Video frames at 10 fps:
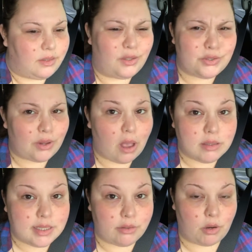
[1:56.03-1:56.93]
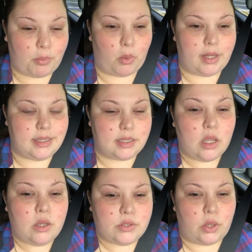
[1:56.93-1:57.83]
those are all 0 points.
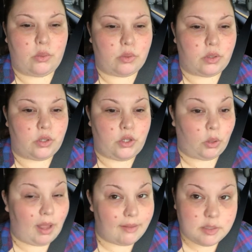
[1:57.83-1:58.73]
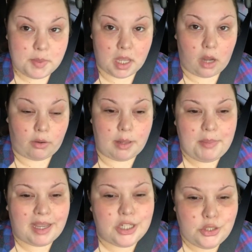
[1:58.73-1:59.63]
So you don't have to be hungry
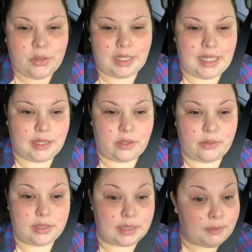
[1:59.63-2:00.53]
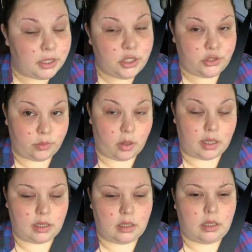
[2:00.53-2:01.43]
because you can eat those as much as you
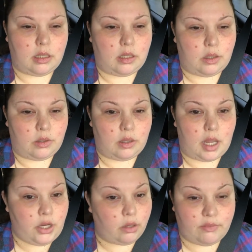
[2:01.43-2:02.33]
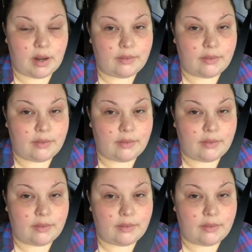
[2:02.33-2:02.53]
want, and you don't ever